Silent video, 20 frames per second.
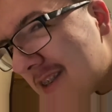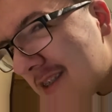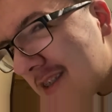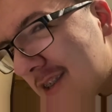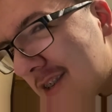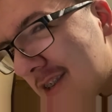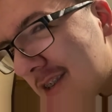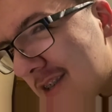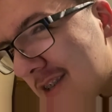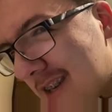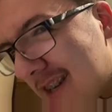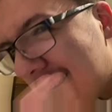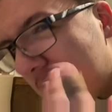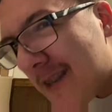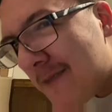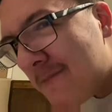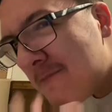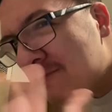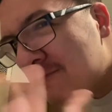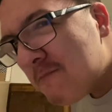looks, uh,
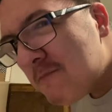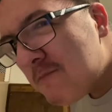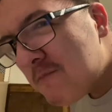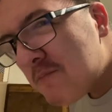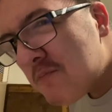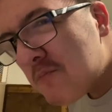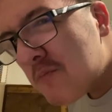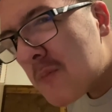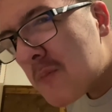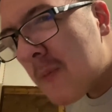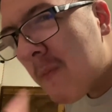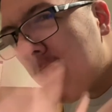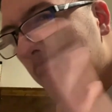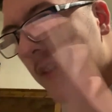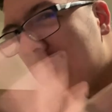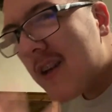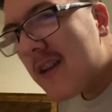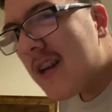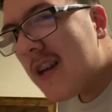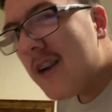
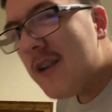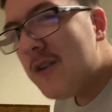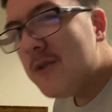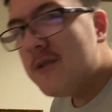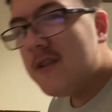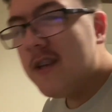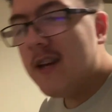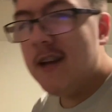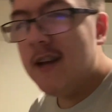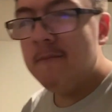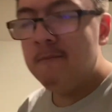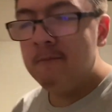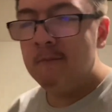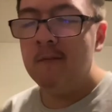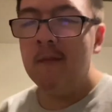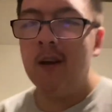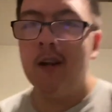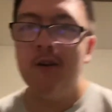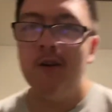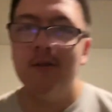how do you say,
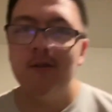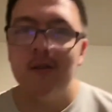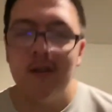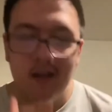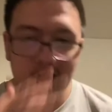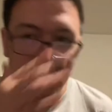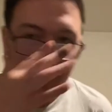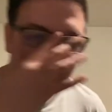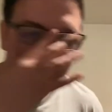how do you say,